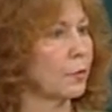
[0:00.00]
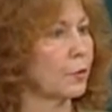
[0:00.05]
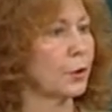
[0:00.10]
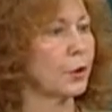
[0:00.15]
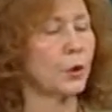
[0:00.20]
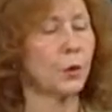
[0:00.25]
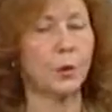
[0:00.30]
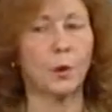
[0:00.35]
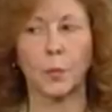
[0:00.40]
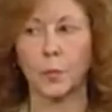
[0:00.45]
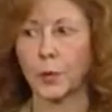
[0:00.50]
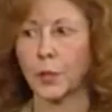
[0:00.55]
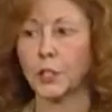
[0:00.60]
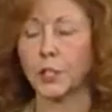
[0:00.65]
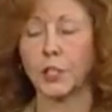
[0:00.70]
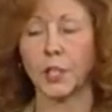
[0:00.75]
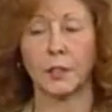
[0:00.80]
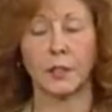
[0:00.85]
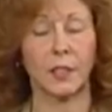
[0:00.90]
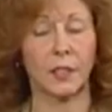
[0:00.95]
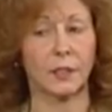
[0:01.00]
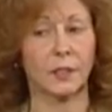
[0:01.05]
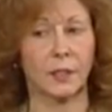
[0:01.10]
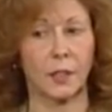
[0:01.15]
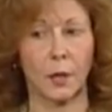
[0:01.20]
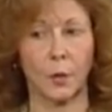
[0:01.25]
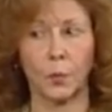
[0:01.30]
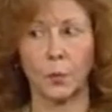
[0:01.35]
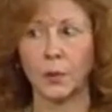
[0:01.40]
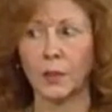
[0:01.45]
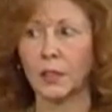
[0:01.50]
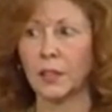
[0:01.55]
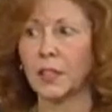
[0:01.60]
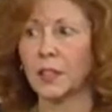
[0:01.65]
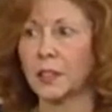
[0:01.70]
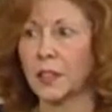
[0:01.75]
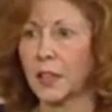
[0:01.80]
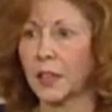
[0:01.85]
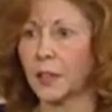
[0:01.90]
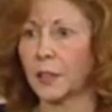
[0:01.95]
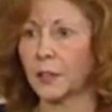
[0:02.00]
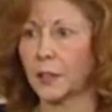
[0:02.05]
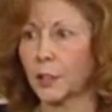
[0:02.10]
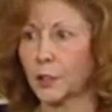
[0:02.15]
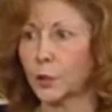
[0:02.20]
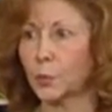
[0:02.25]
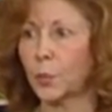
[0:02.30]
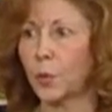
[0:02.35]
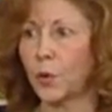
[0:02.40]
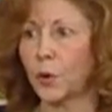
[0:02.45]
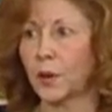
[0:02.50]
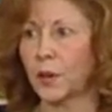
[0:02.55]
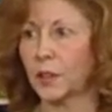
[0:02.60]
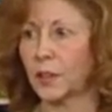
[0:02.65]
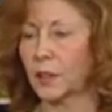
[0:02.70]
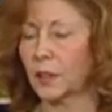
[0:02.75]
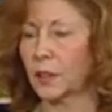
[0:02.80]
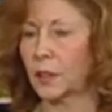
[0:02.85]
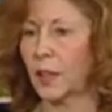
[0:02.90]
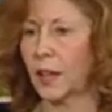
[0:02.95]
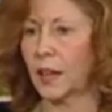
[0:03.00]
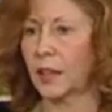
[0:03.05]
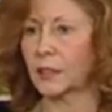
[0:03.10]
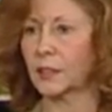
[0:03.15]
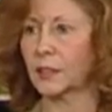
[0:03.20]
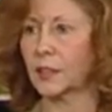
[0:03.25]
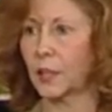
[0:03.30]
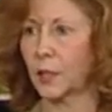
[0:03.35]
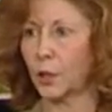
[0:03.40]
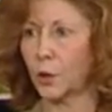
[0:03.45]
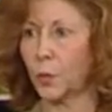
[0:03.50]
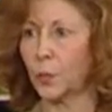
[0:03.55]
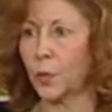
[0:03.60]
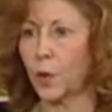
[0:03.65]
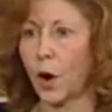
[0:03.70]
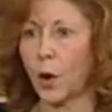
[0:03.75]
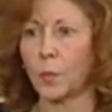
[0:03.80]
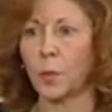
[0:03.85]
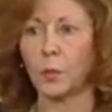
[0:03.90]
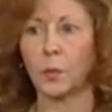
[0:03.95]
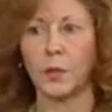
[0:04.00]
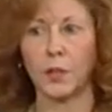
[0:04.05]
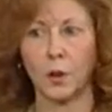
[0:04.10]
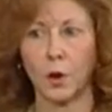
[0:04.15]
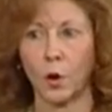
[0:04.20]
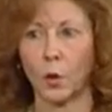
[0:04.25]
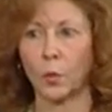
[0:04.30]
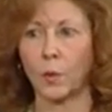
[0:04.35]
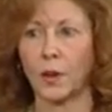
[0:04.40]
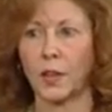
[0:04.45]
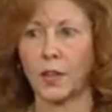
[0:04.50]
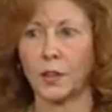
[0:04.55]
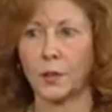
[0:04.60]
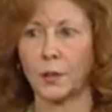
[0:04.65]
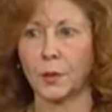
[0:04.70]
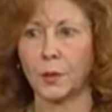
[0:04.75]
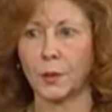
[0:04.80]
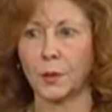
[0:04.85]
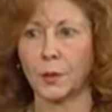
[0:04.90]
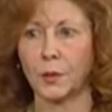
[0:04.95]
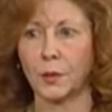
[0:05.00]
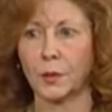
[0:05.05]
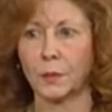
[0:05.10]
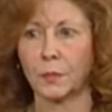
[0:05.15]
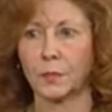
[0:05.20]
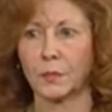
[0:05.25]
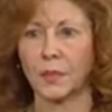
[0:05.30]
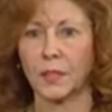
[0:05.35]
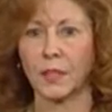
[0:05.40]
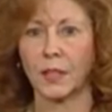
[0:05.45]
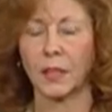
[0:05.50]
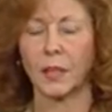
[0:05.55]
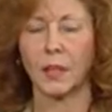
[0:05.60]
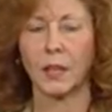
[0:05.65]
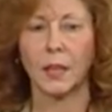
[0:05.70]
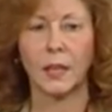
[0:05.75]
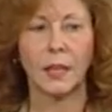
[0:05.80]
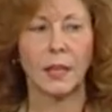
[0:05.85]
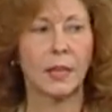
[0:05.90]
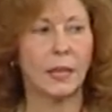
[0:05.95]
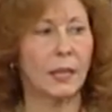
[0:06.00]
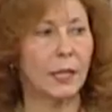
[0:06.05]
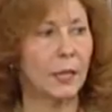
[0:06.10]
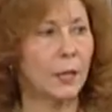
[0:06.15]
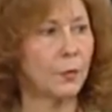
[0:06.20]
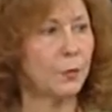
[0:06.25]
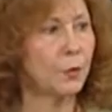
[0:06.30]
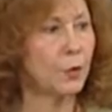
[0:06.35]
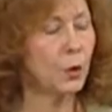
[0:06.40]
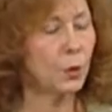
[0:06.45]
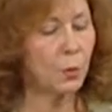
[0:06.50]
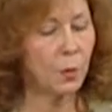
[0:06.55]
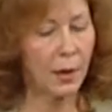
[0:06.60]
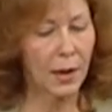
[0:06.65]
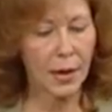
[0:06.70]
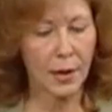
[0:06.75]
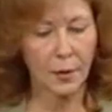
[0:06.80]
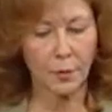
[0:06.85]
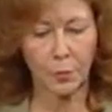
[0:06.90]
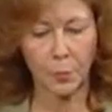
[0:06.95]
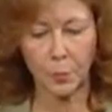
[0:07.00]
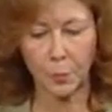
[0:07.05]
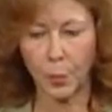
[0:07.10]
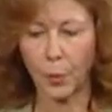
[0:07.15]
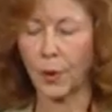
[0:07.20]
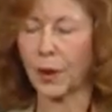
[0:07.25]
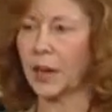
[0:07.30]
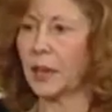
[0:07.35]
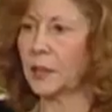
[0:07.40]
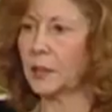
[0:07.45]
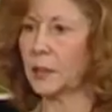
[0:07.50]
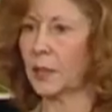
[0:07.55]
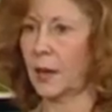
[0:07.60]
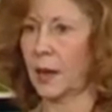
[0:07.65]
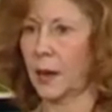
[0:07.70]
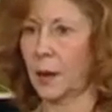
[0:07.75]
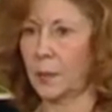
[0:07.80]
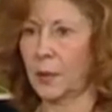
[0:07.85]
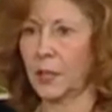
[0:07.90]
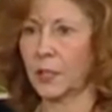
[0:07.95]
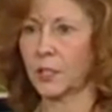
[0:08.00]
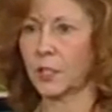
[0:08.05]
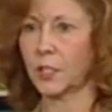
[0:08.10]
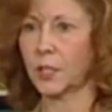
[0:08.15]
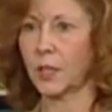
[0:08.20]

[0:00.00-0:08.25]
for you to appreciate this, and I really think at this point in the class that you probably already do. If you have brain damage